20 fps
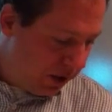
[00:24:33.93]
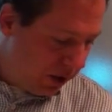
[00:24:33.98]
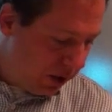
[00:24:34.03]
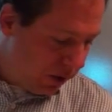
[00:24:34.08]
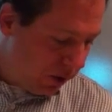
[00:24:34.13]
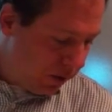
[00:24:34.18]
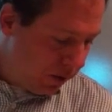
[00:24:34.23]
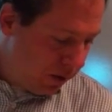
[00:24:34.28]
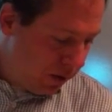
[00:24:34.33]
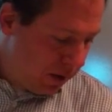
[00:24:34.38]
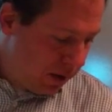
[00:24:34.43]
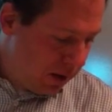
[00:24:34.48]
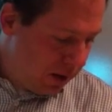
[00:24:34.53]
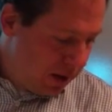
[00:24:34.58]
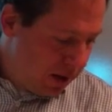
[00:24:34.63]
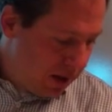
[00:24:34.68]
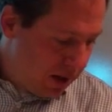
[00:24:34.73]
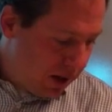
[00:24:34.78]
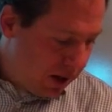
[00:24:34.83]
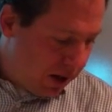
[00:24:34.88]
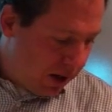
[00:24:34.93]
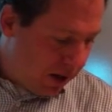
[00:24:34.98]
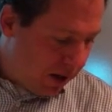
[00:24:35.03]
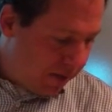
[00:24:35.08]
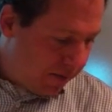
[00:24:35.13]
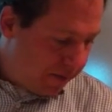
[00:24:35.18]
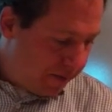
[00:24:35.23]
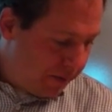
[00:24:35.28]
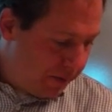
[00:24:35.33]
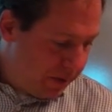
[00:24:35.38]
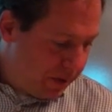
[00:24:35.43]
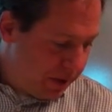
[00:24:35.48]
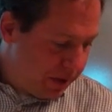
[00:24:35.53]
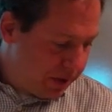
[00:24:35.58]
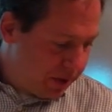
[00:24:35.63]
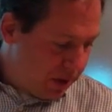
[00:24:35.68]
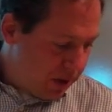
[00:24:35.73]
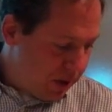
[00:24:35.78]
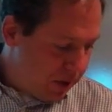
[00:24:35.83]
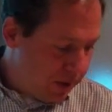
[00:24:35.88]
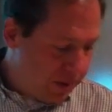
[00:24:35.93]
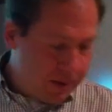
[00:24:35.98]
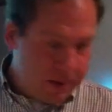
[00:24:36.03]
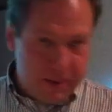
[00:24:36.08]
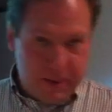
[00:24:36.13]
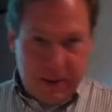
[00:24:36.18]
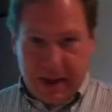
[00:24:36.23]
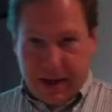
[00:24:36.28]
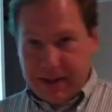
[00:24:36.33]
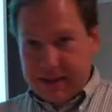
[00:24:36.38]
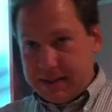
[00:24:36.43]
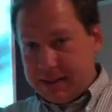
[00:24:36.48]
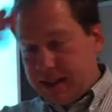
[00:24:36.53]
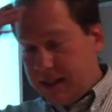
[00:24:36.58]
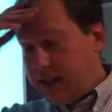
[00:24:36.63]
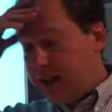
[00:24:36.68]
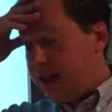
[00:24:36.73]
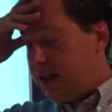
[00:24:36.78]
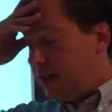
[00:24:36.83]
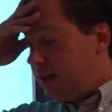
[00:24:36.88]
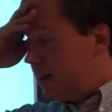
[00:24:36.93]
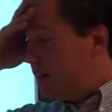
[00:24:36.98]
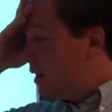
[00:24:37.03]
do. So KC